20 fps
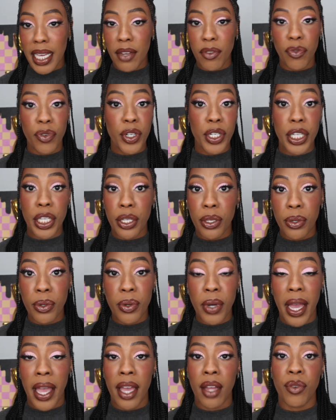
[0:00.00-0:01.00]
For
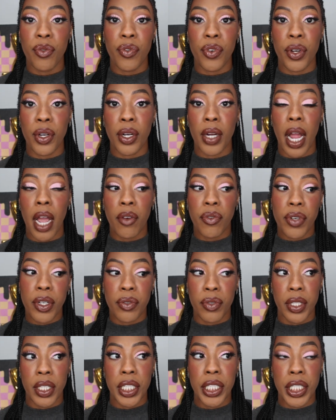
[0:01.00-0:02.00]
you and for every
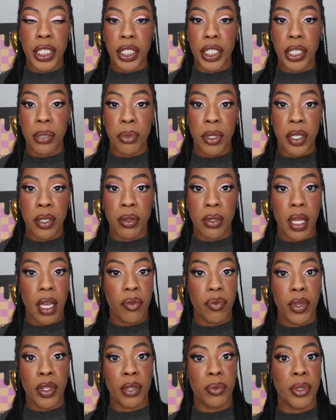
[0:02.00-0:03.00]
relationship in your
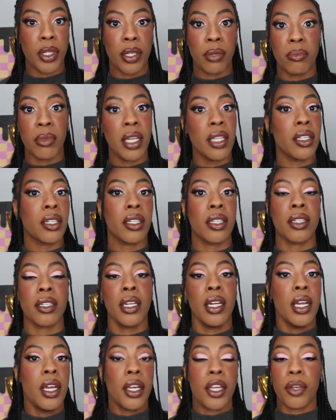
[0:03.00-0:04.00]
life, whether it be your mother,
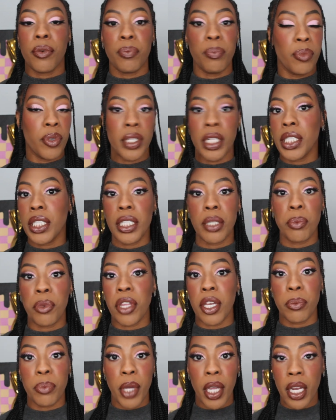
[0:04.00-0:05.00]
your relationship
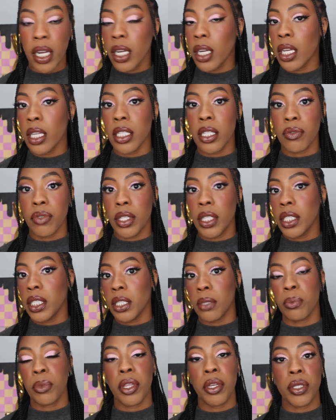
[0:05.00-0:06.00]
with your parents, the
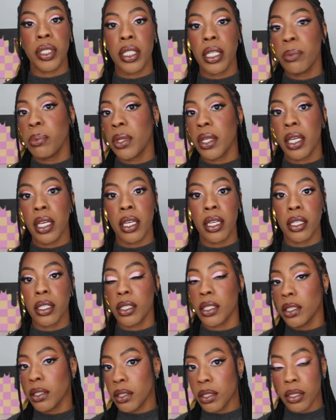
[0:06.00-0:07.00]
relationship with your
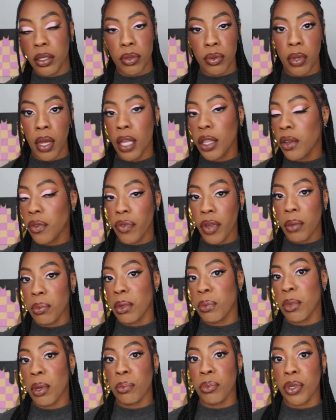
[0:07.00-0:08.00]
siblings, other
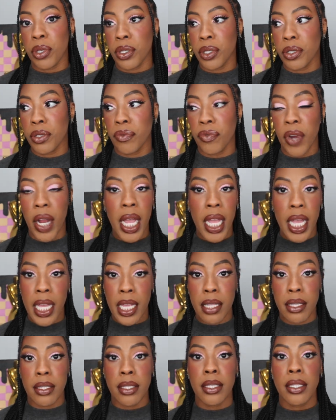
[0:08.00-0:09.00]
family members,
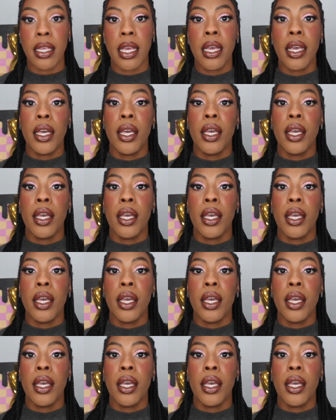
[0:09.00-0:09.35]
friends,